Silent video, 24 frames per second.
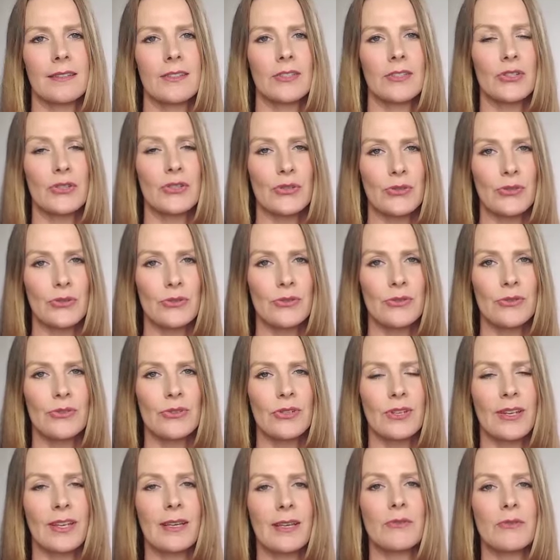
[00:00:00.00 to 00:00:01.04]

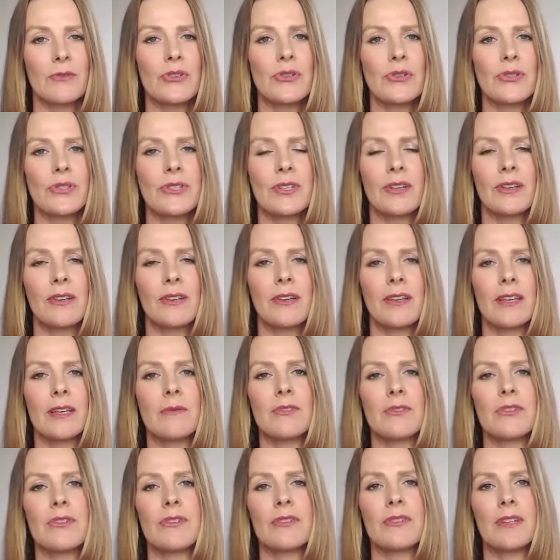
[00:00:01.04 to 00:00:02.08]
choose and keep choosing and
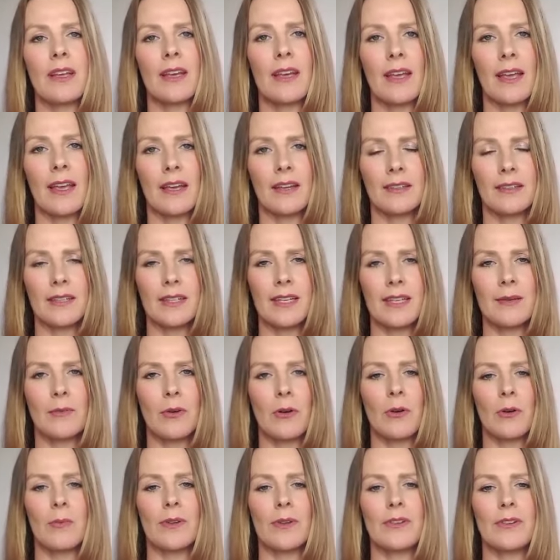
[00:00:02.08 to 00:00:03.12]
keep choosing again to keep
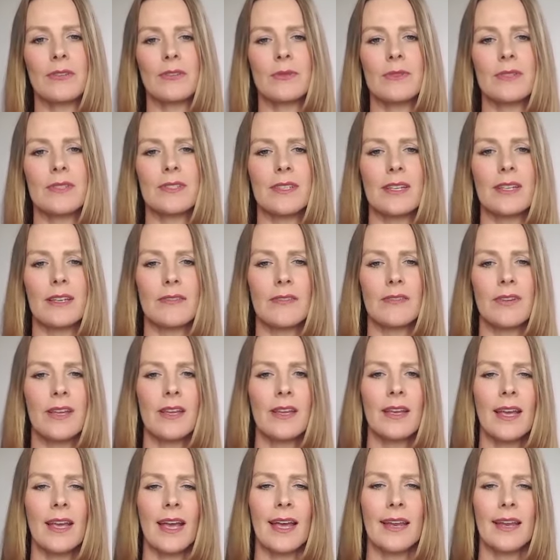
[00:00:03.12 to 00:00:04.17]
open to receive
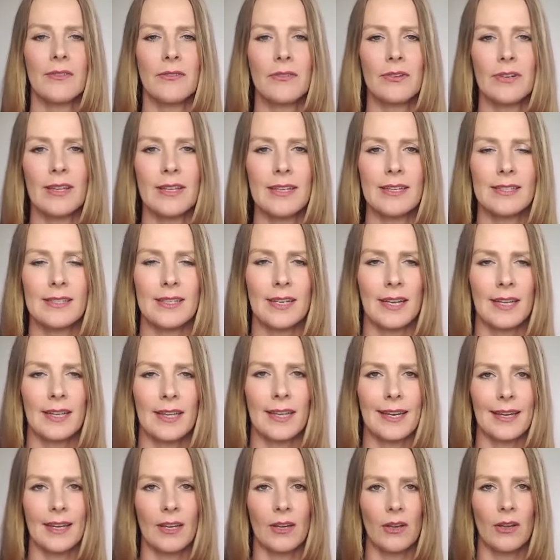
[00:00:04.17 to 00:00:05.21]
and releasing and
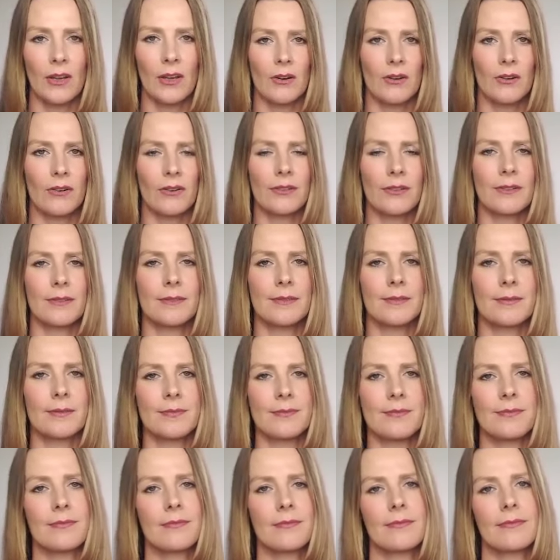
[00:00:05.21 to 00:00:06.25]
letting go.
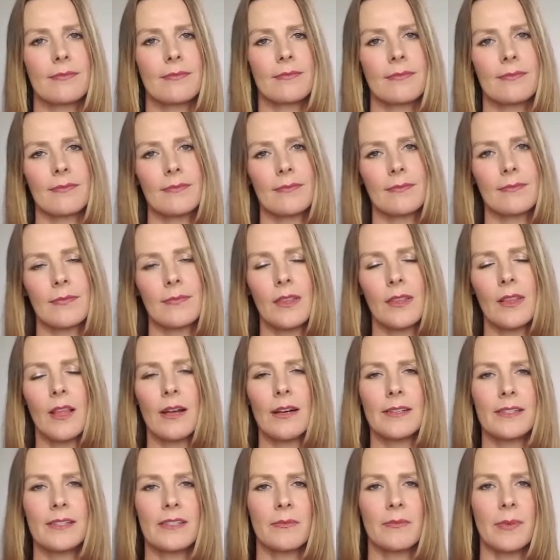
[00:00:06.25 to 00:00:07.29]

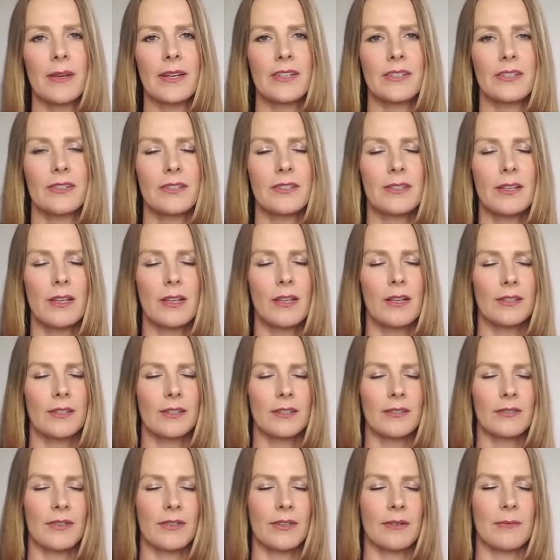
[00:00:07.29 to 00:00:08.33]
Lots of patience,
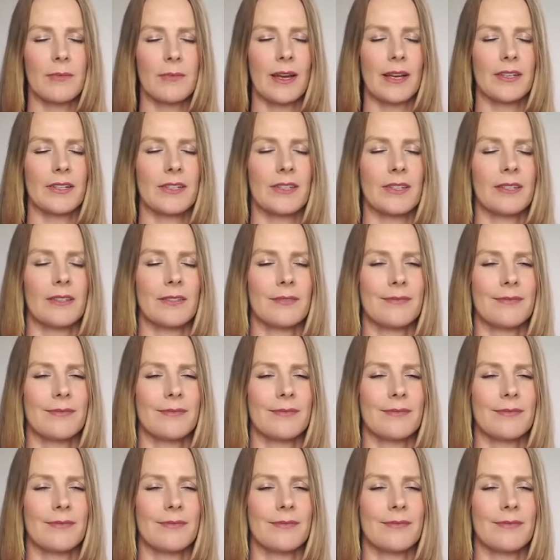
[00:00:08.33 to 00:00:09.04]
lots of compassion,